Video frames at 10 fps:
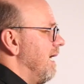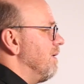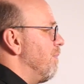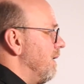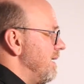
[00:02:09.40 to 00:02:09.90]

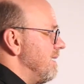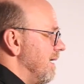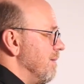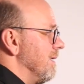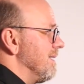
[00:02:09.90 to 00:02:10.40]
And the place
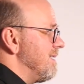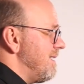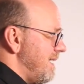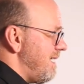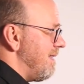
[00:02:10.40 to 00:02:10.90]
that I'm going to
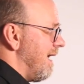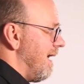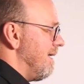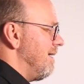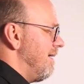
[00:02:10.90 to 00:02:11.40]
see
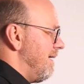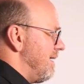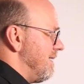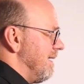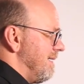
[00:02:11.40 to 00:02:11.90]
that
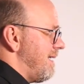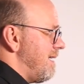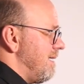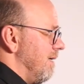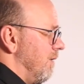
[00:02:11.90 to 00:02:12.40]
is in a
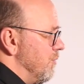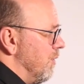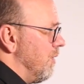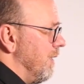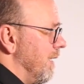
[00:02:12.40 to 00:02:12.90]
detailed
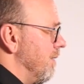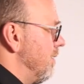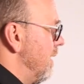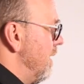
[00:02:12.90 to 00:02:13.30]
drawing.